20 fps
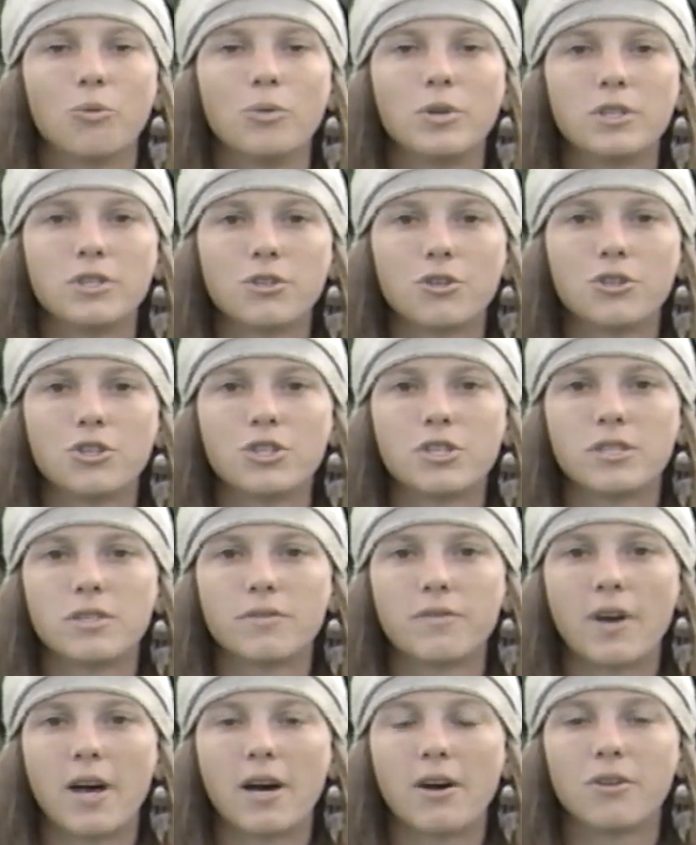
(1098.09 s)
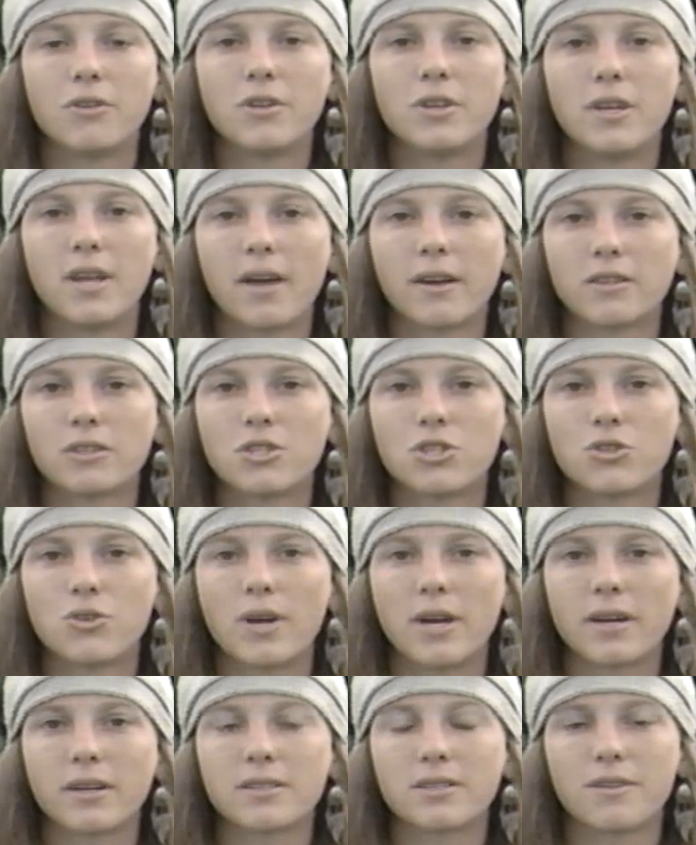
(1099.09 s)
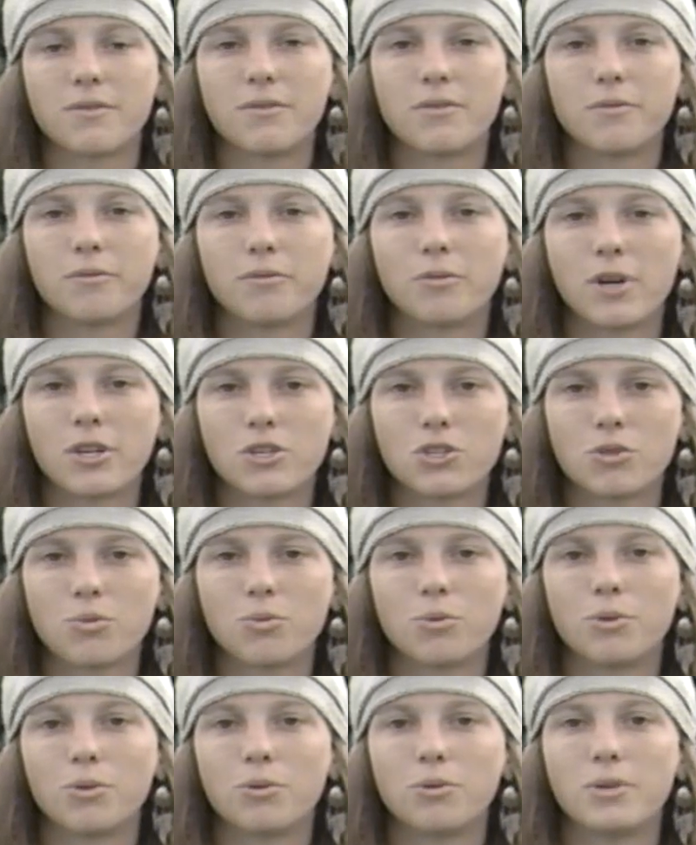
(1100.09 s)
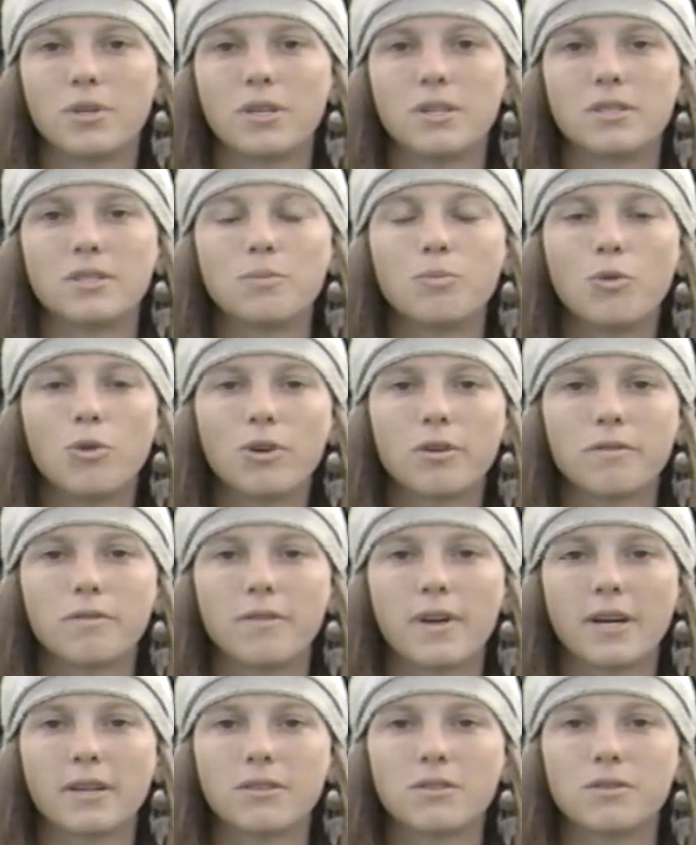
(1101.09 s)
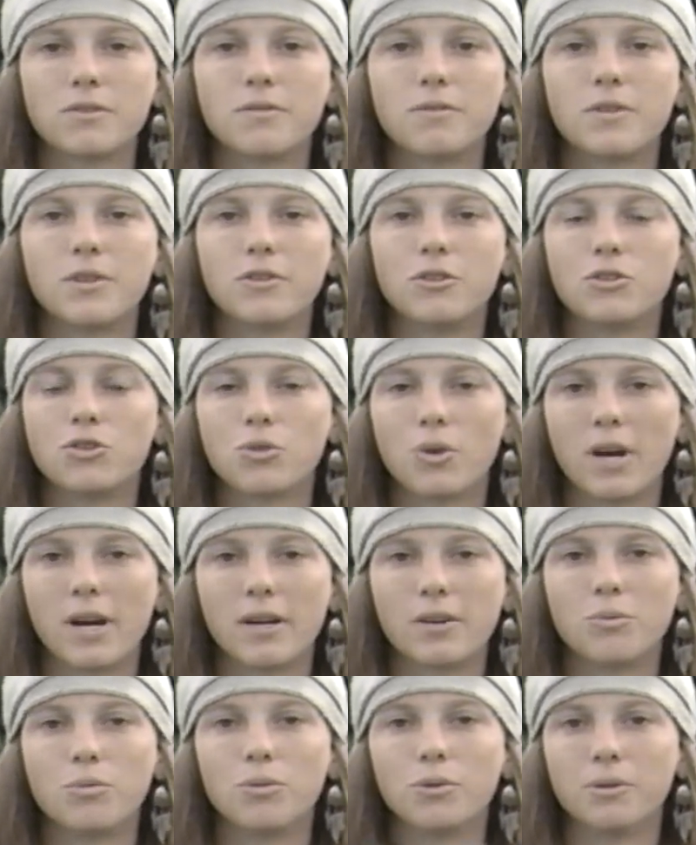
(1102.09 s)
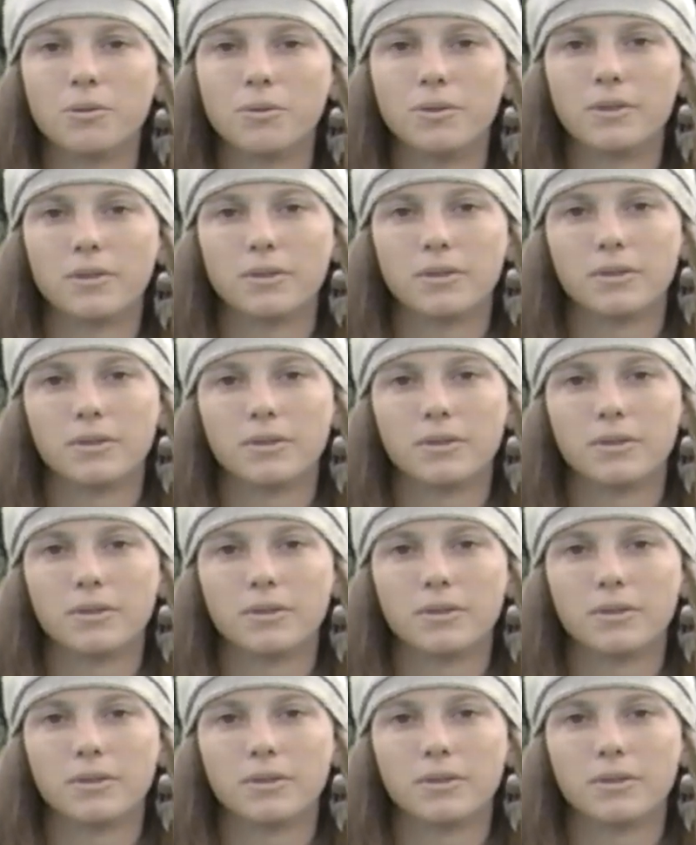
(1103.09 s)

Research has found that extracts of the fresh root is more effective than the dried root.